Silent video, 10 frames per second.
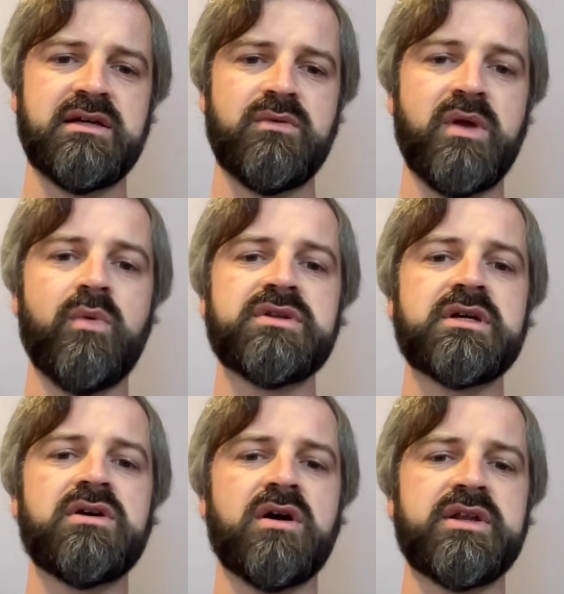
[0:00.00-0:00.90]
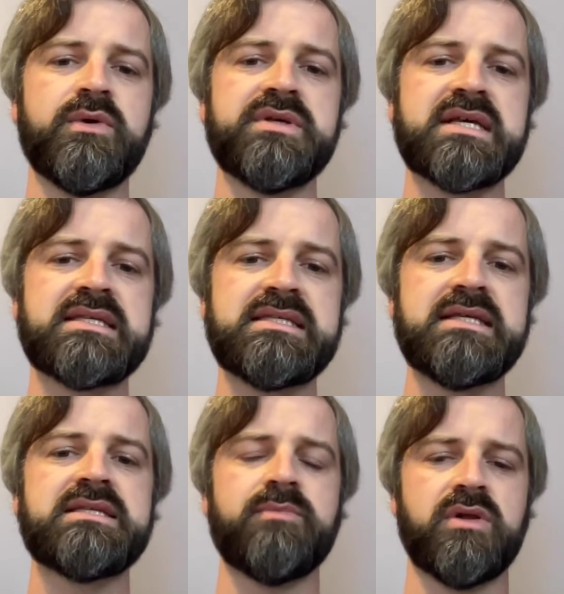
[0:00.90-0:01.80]
We want a God who is
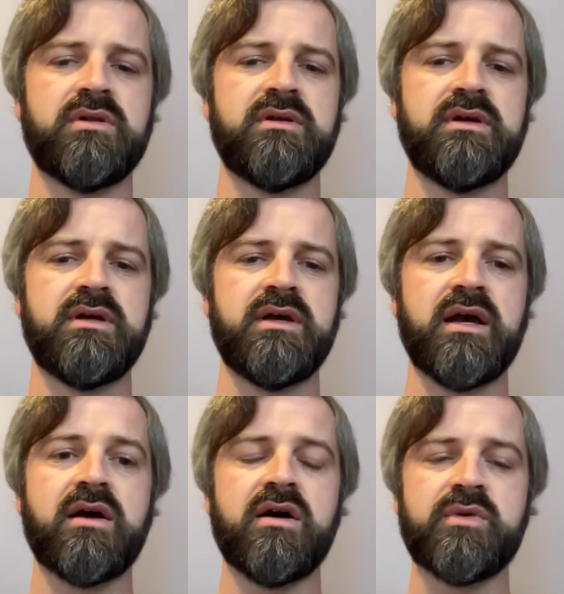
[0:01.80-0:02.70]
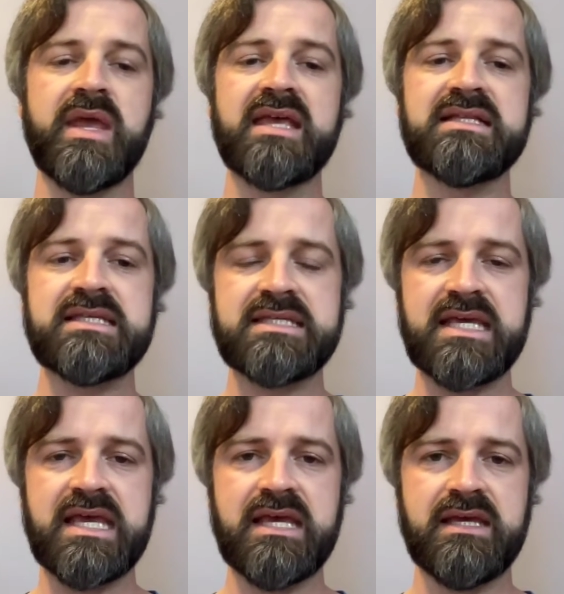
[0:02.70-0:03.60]
accessible a God we can
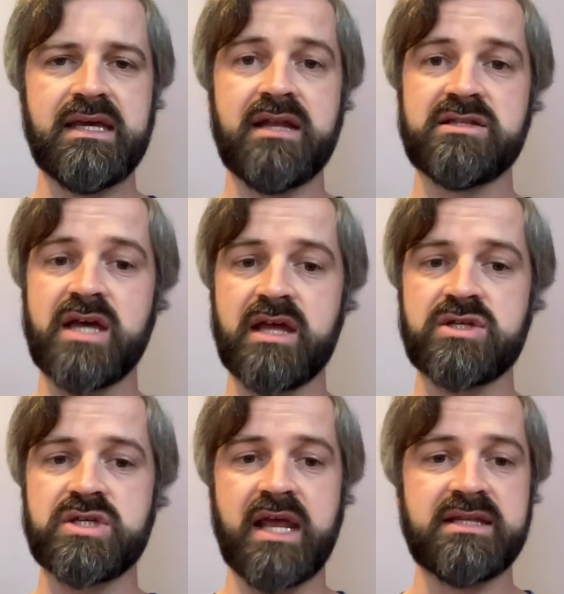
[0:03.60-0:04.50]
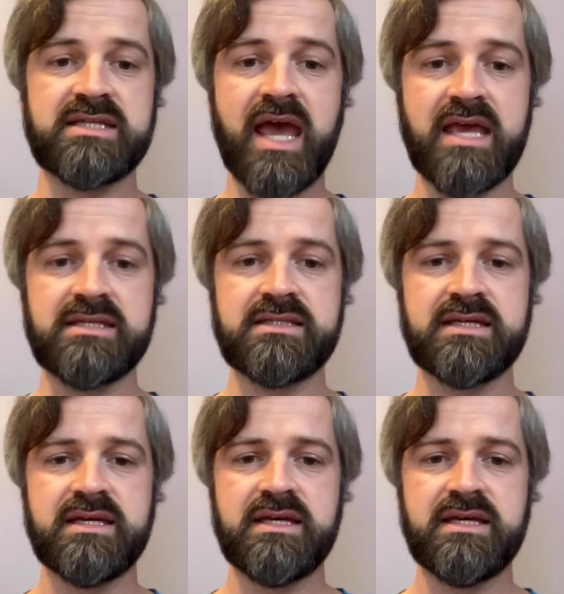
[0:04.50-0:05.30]
see and touch and taste,